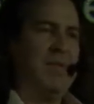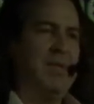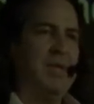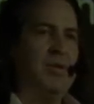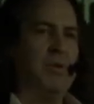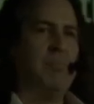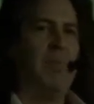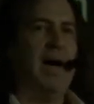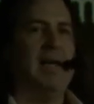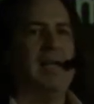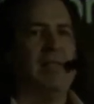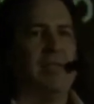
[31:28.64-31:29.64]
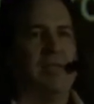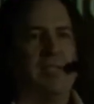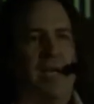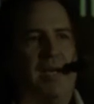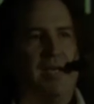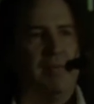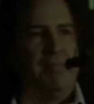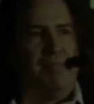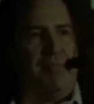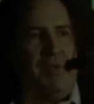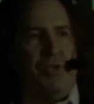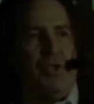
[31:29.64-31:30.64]
then you're buying their
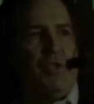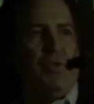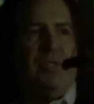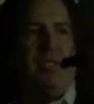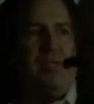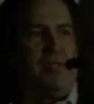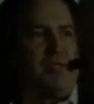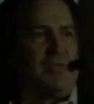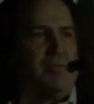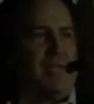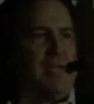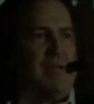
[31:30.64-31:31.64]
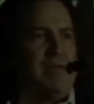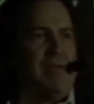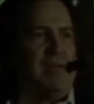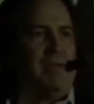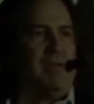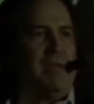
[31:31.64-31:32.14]
time two years from now,